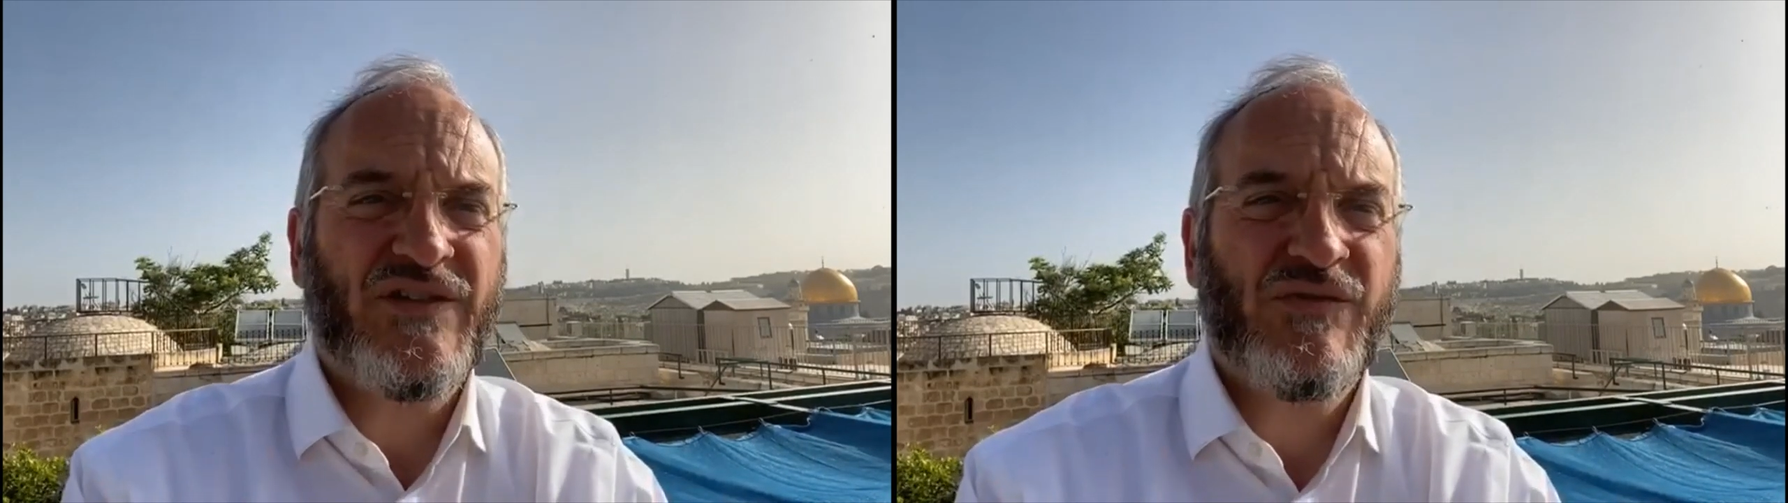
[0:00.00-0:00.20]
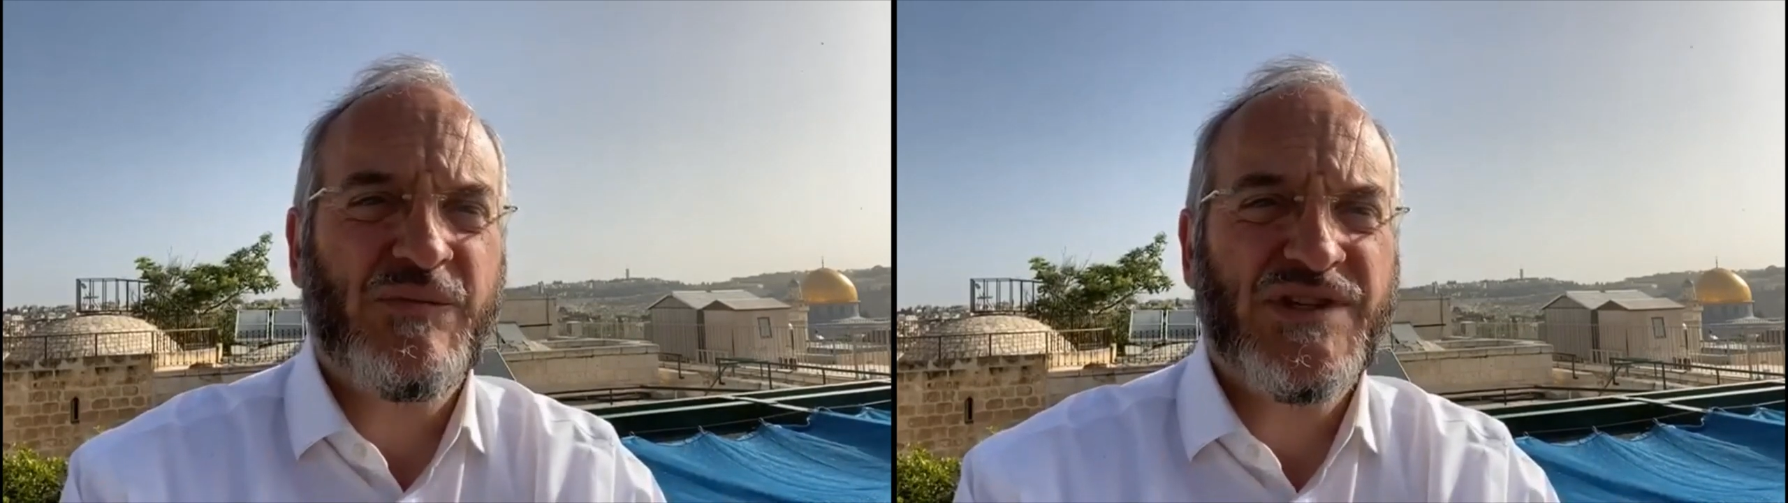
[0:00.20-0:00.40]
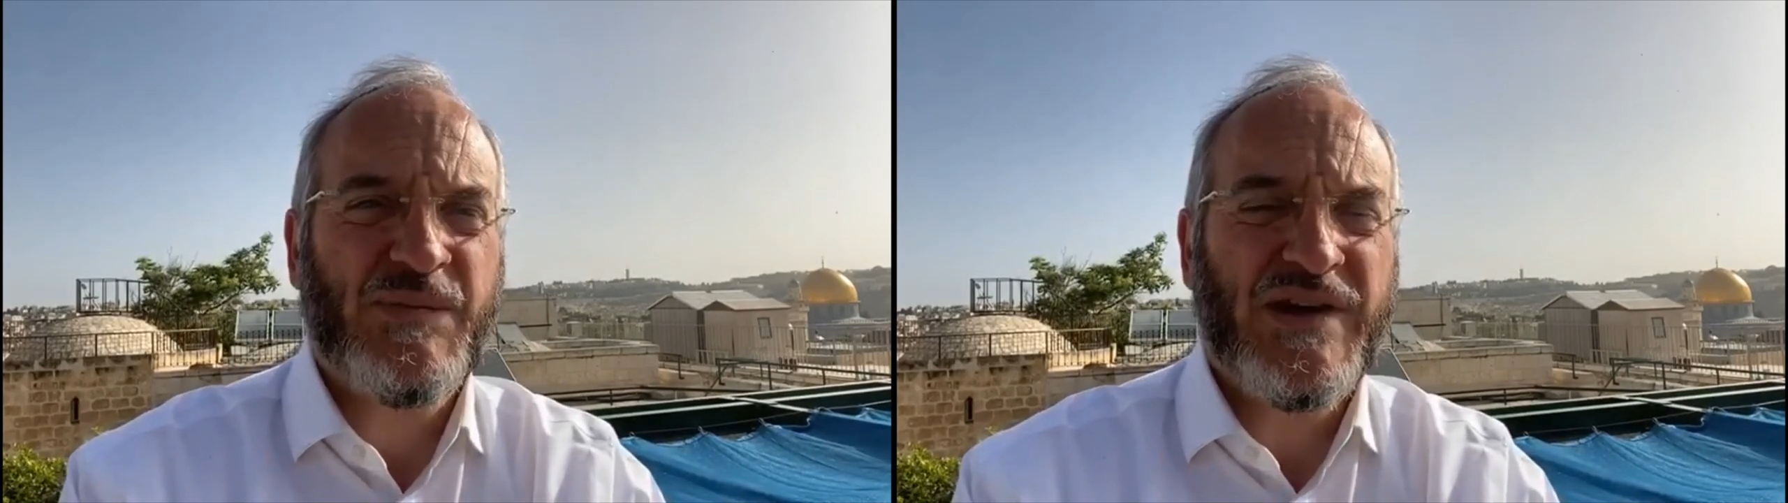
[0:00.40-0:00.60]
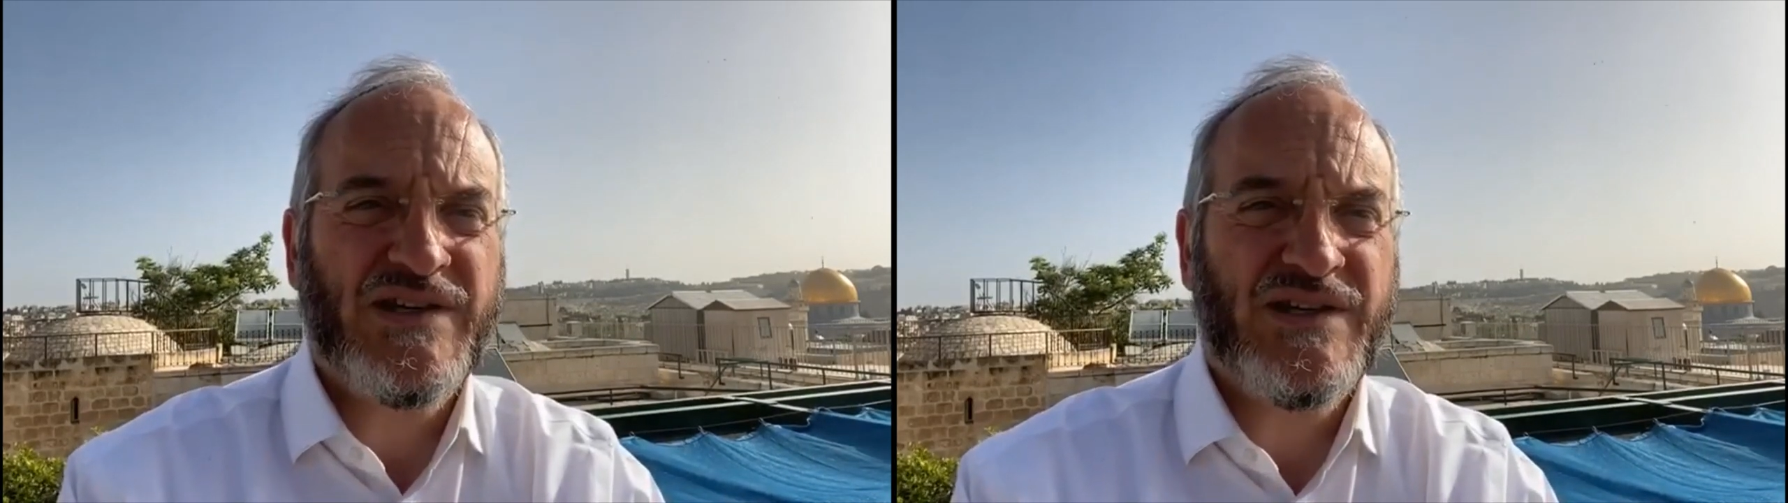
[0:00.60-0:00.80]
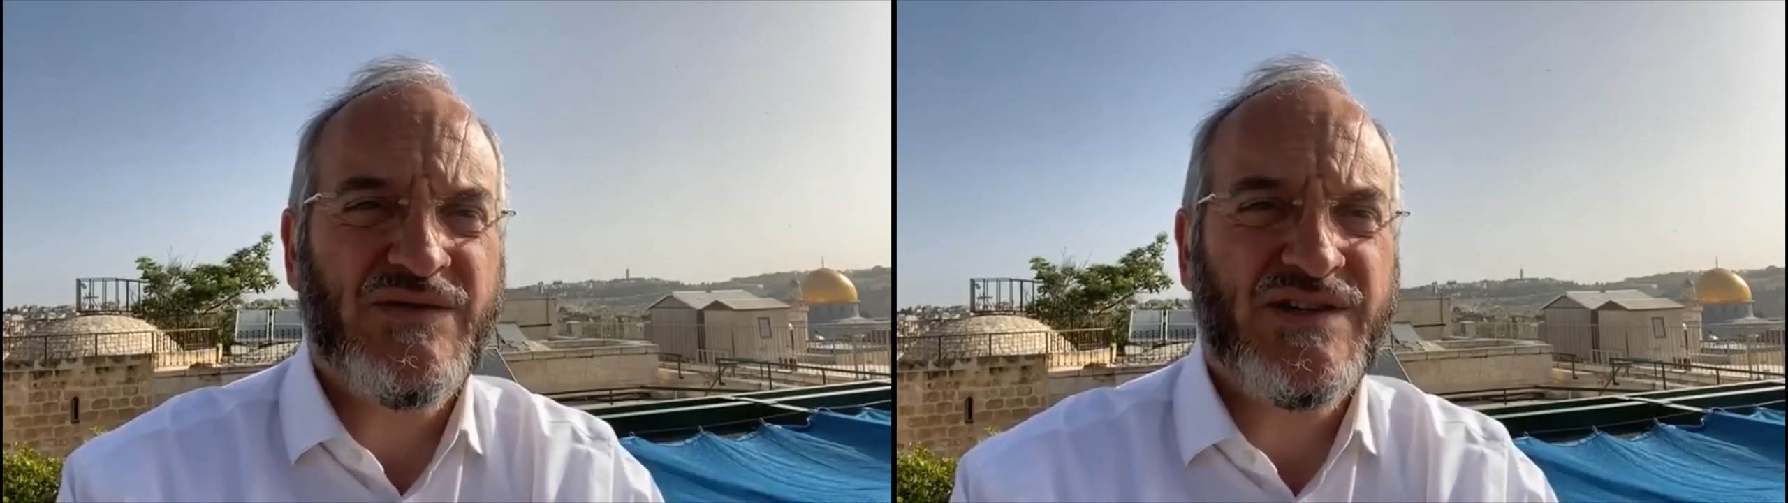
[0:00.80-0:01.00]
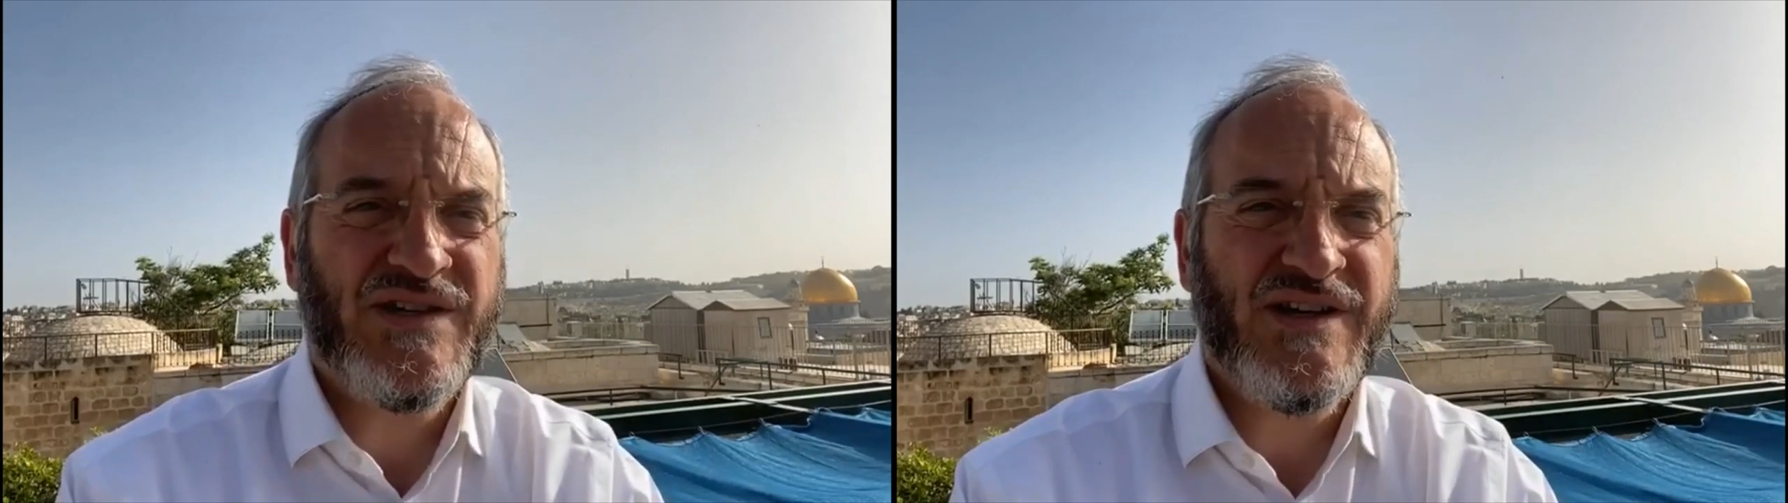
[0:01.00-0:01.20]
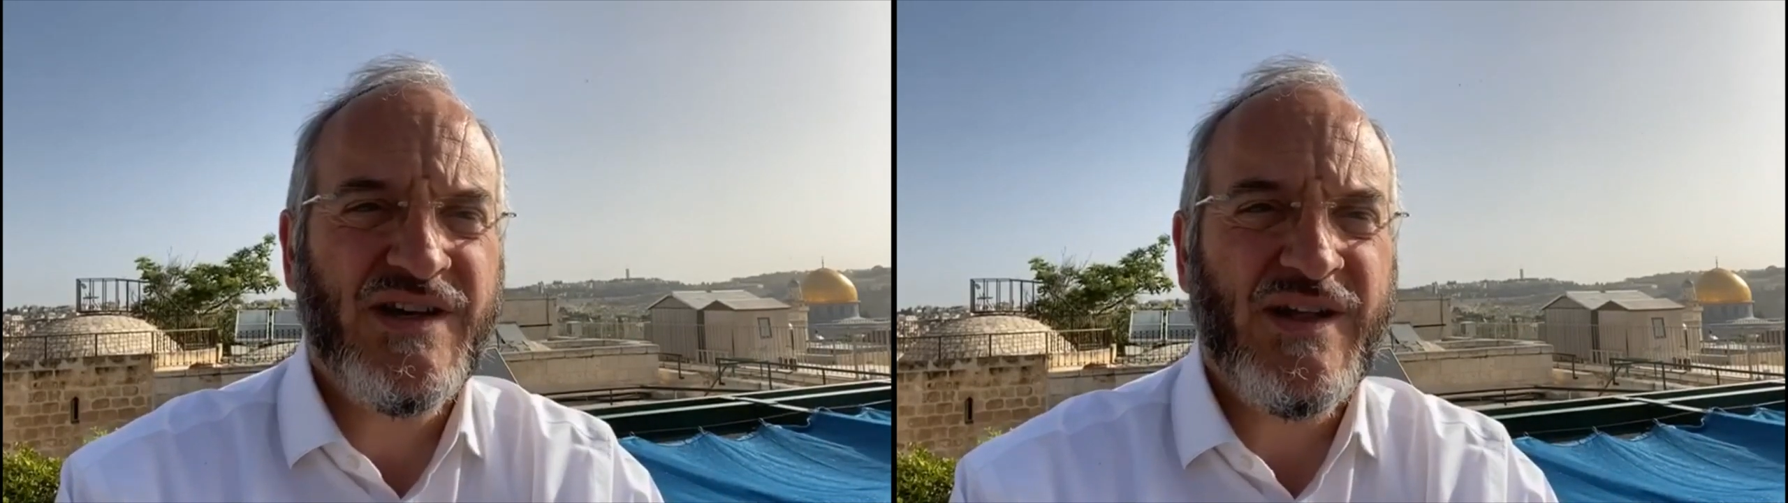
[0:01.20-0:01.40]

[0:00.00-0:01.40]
different perspectives.